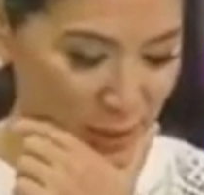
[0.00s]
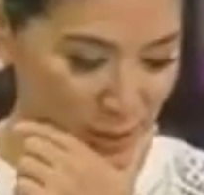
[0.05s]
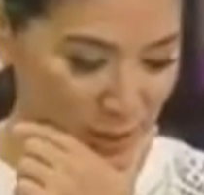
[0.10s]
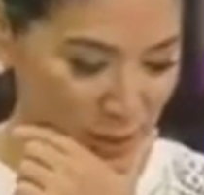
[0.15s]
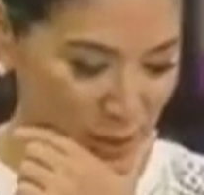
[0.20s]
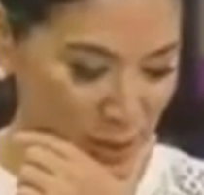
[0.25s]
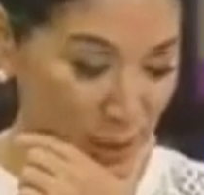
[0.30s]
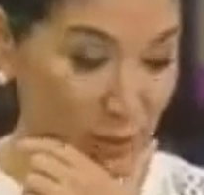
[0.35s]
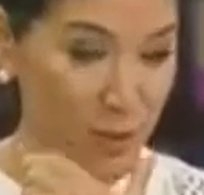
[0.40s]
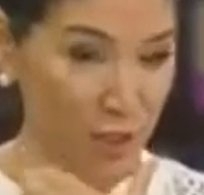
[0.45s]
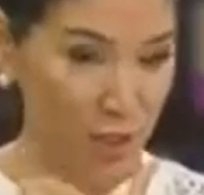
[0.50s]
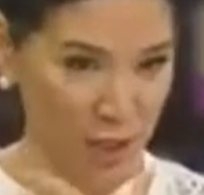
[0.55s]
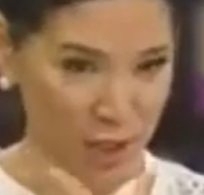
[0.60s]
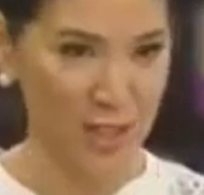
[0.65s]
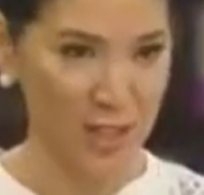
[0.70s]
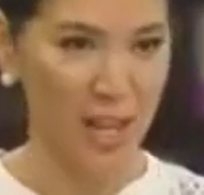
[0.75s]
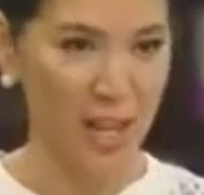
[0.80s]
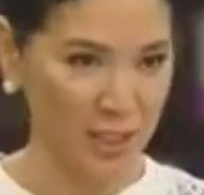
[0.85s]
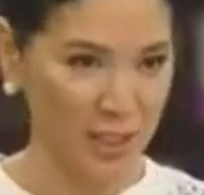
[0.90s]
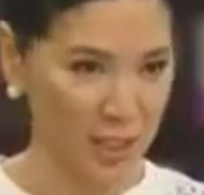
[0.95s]
Chief
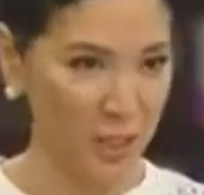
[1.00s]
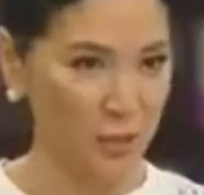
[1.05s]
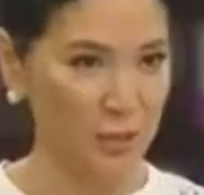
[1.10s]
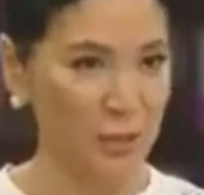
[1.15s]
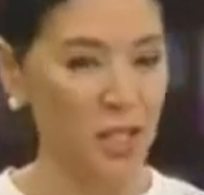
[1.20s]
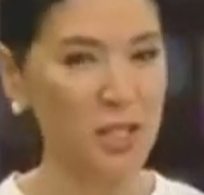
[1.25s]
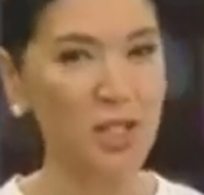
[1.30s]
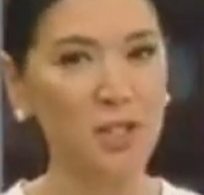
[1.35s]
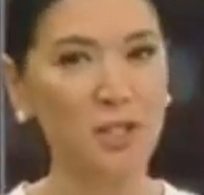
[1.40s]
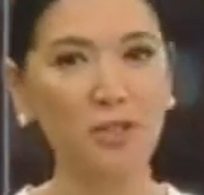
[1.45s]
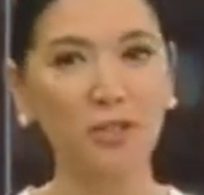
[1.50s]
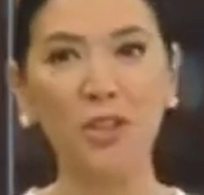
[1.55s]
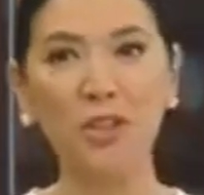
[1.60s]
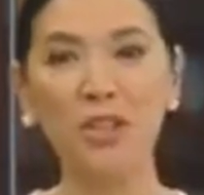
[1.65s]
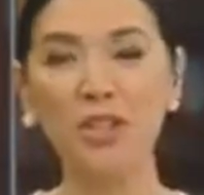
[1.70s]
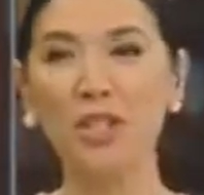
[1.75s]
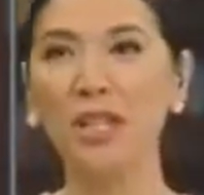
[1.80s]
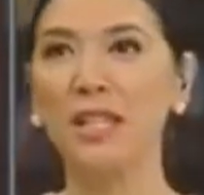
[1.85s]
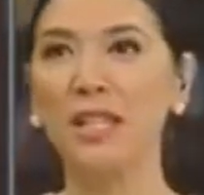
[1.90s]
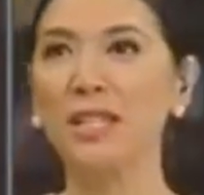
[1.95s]
Justice, Acting Chief Justice.
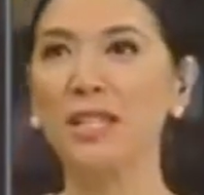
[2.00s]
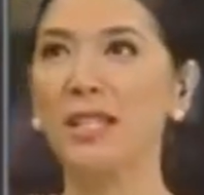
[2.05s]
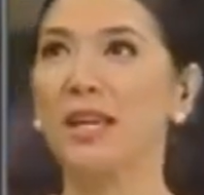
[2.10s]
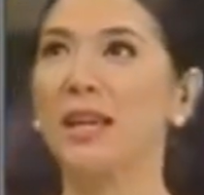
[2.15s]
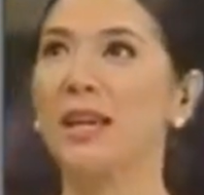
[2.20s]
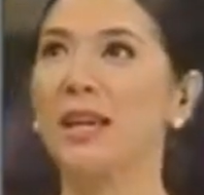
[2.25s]
First is,